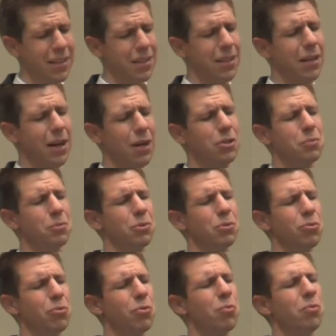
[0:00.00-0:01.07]
in the gospel.
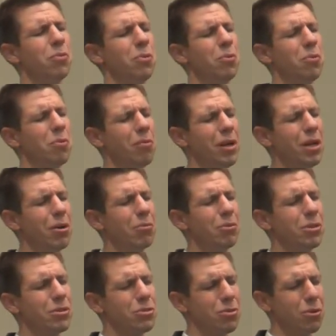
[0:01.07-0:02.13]
Lord, we
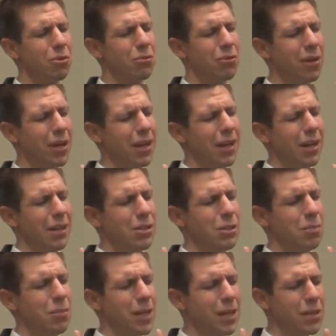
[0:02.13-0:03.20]
don't deserve
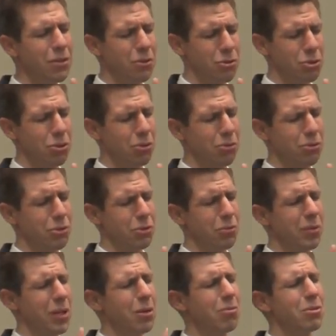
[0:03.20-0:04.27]
to be in the church,
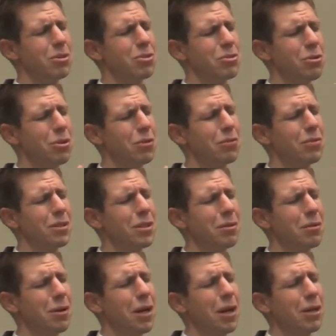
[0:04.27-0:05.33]
we don't deserve
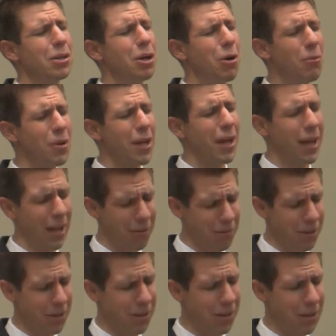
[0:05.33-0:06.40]
to go to
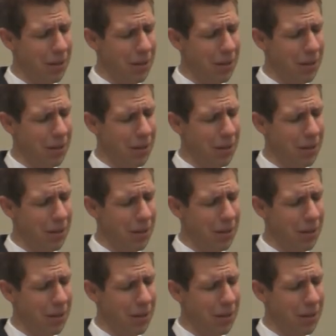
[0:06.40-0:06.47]
heaven.